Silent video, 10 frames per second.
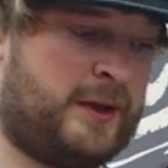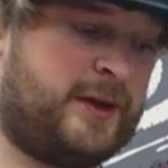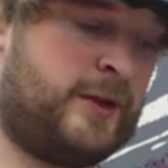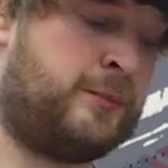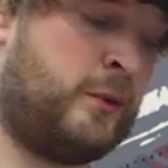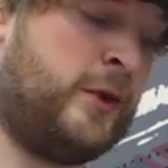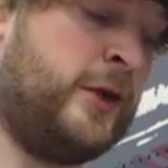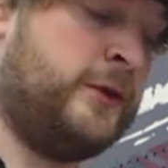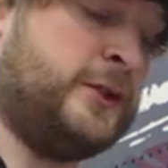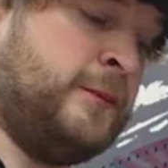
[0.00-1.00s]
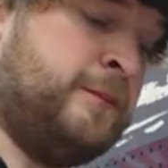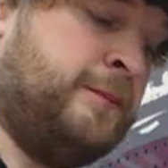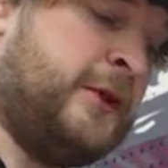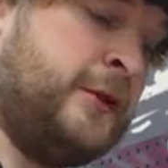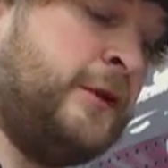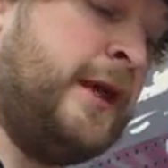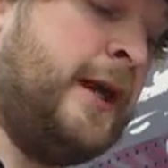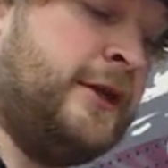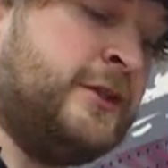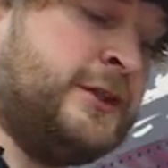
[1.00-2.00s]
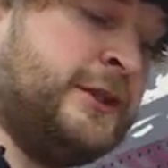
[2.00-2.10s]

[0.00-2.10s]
and then pull the hose up. By doing that, you just